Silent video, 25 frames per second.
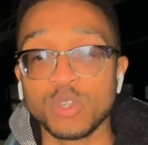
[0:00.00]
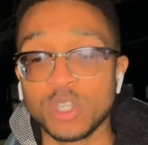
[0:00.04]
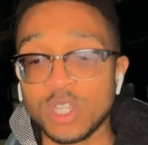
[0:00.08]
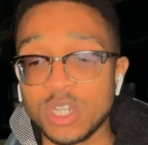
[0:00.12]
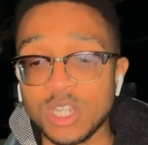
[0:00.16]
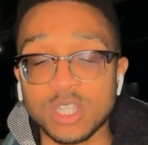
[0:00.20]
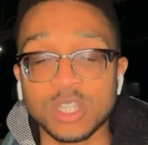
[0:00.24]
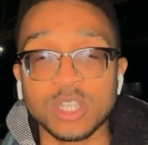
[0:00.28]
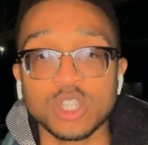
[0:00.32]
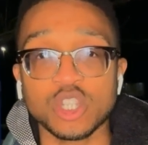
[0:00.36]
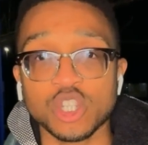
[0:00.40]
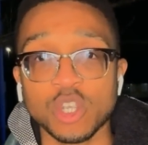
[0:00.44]
You
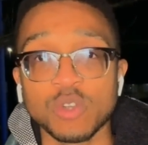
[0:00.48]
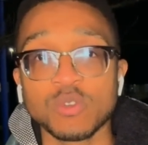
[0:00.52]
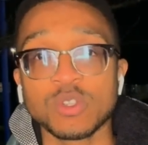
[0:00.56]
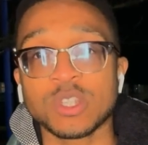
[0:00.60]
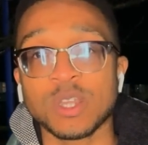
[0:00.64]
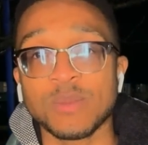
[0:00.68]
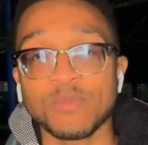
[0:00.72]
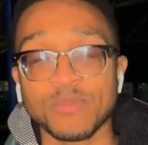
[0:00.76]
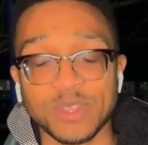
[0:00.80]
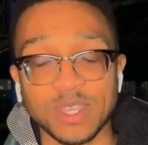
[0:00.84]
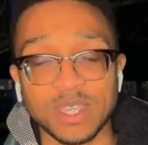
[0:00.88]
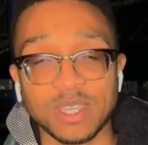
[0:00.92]
need to show
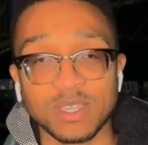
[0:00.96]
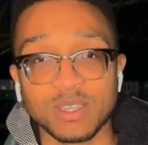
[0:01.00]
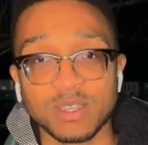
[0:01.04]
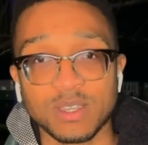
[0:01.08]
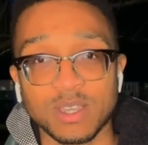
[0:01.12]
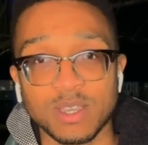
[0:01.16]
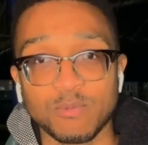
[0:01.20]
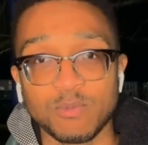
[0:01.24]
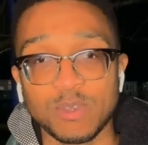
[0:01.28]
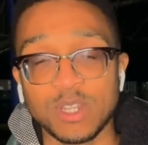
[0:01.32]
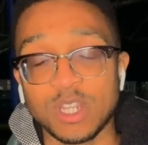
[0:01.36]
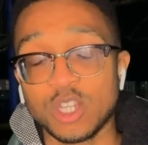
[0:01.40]
something,
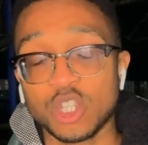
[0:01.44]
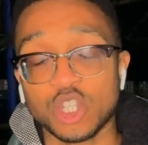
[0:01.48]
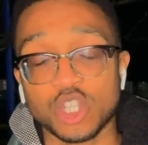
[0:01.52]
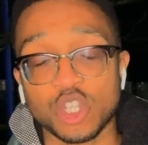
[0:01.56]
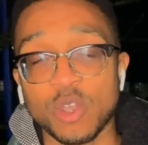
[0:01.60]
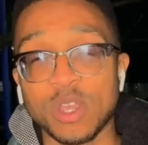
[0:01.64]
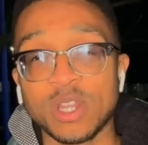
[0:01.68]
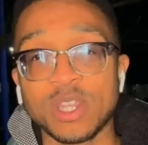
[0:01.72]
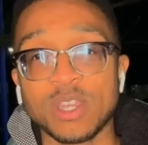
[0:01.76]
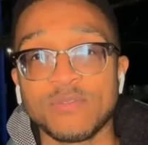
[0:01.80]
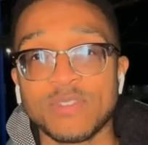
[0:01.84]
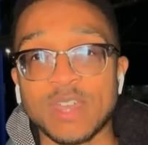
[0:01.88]
and we didn't show
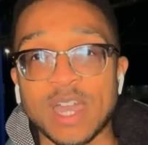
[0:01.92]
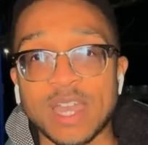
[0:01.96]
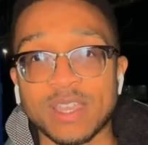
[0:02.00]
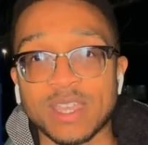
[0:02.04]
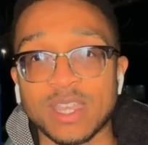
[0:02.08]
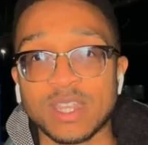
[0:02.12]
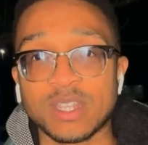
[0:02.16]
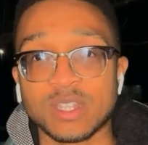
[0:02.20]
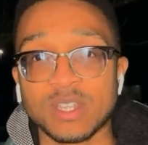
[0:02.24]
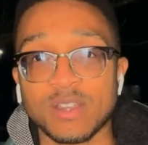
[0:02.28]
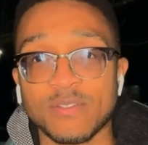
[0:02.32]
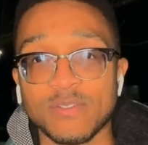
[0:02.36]
any of that
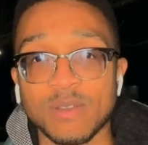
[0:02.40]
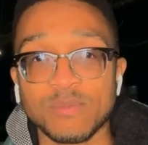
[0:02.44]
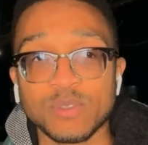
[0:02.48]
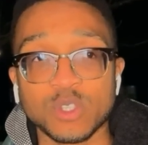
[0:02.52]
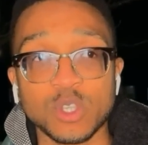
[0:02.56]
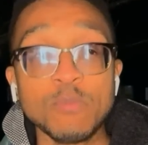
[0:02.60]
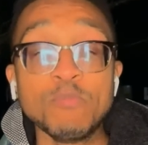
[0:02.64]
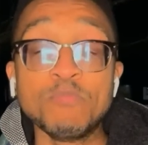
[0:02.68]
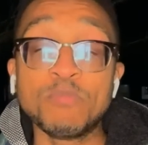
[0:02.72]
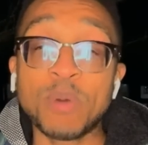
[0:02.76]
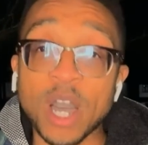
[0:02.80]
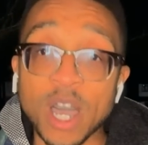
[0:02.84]
against
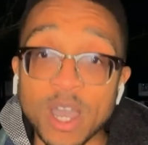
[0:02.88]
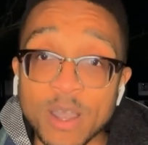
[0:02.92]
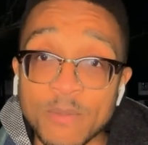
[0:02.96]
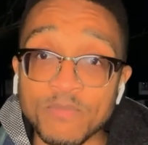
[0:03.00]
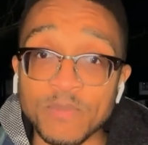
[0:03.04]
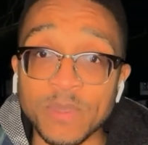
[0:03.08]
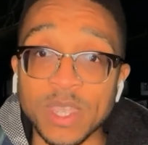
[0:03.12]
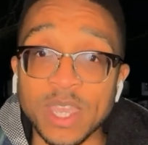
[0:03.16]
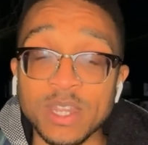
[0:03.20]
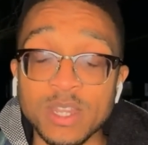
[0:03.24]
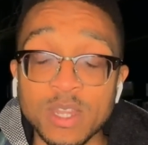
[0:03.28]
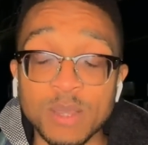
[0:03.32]
Southampton. But
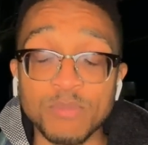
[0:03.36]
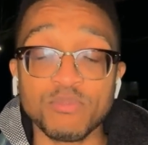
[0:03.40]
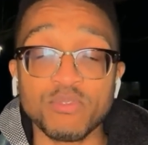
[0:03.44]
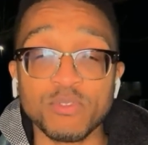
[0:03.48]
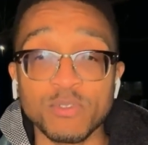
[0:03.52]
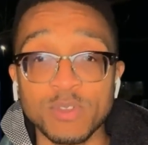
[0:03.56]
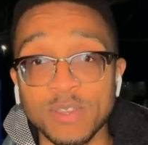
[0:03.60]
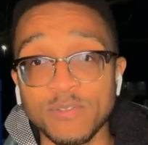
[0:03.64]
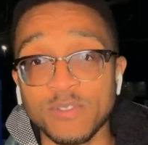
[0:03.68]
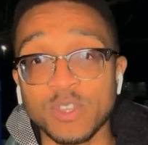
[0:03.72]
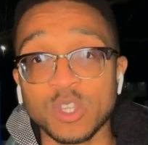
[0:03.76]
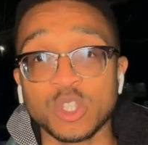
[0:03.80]
in the
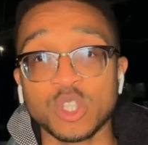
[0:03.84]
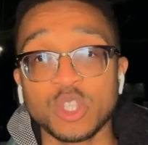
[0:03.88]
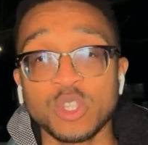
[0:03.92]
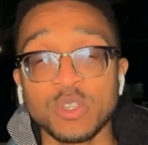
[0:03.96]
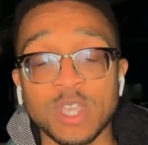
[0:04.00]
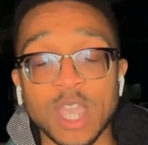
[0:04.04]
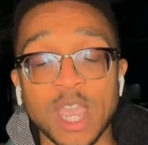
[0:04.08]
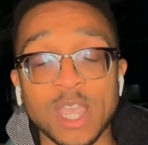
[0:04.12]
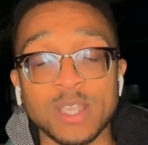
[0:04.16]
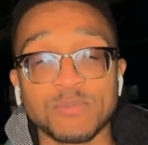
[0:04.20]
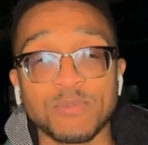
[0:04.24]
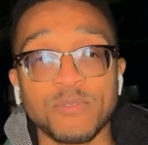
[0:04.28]
previous 2
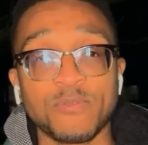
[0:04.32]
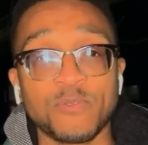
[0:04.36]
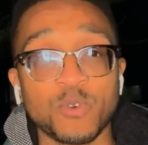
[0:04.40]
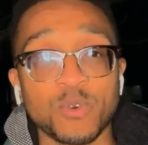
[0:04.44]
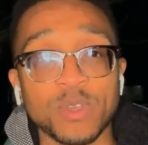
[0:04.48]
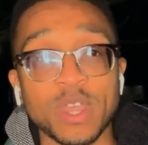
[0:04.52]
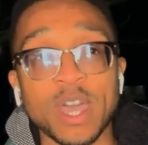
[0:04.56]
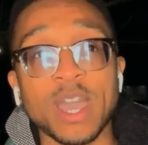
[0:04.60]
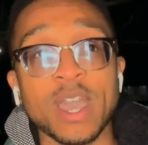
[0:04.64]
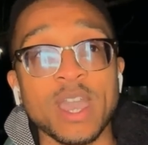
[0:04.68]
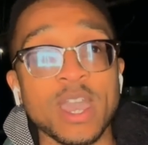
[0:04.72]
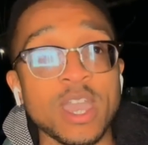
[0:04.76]
games
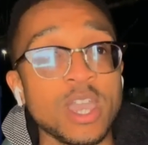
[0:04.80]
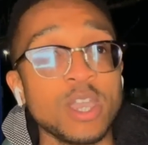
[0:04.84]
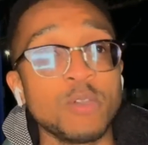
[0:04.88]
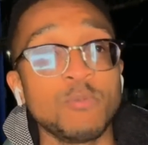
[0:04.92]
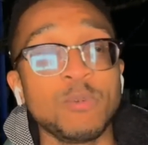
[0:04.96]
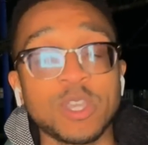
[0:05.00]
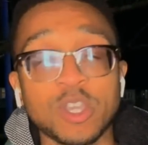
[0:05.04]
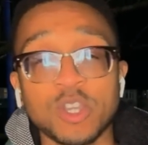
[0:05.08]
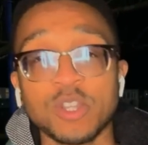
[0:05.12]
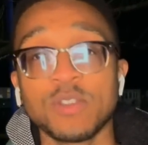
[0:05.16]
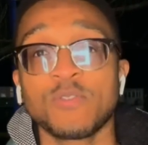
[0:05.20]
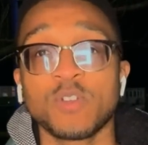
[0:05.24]
before that,
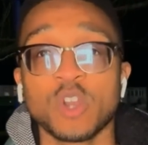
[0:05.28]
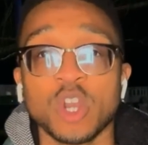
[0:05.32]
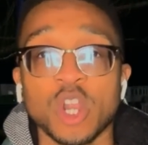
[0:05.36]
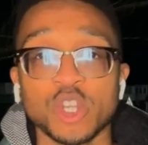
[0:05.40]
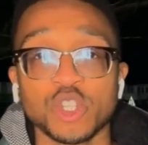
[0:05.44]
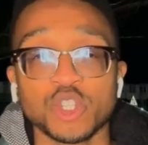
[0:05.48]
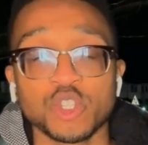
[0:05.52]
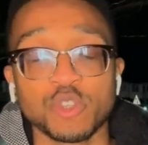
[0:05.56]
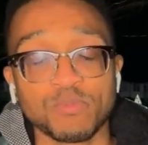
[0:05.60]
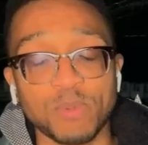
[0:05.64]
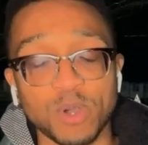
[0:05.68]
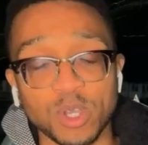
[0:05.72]
we could have
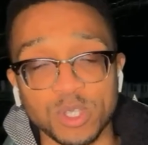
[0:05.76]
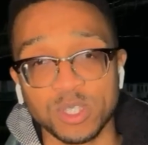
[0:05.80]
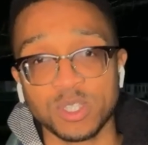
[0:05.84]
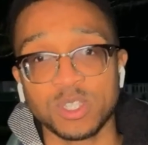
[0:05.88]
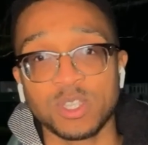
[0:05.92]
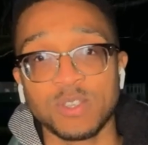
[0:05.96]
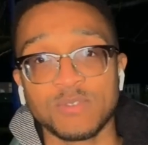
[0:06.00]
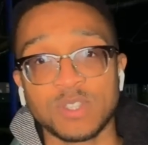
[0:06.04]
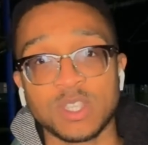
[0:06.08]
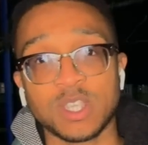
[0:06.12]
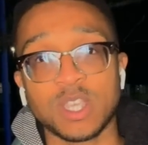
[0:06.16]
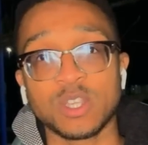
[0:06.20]
clutched the
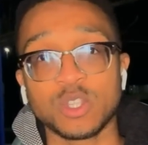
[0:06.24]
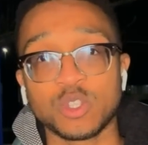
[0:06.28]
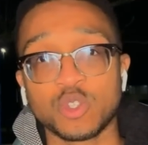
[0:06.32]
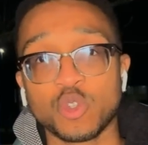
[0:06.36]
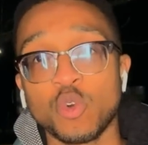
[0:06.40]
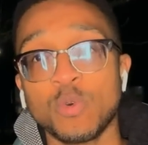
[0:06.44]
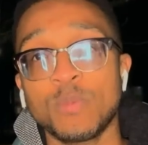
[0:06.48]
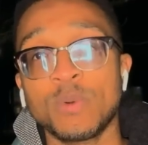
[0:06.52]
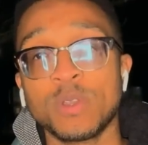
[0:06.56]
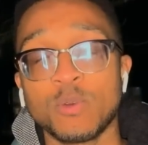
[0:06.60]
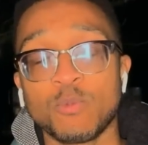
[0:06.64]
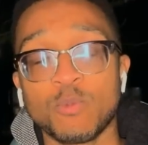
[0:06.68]
positives against
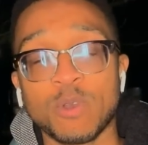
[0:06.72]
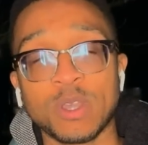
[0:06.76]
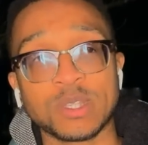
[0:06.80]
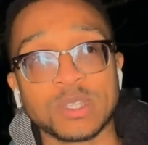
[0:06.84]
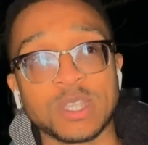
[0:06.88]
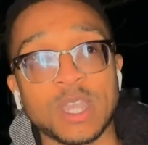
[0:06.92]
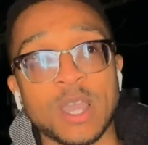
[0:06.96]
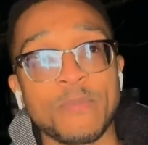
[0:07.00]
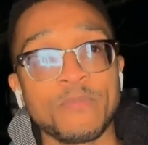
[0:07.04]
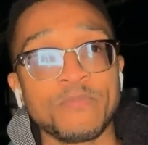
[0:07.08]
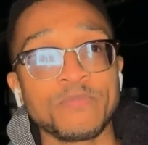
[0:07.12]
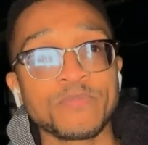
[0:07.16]
Dortmund and West
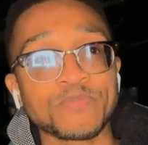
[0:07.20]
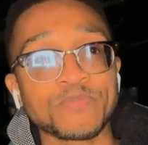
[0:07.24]
Ham.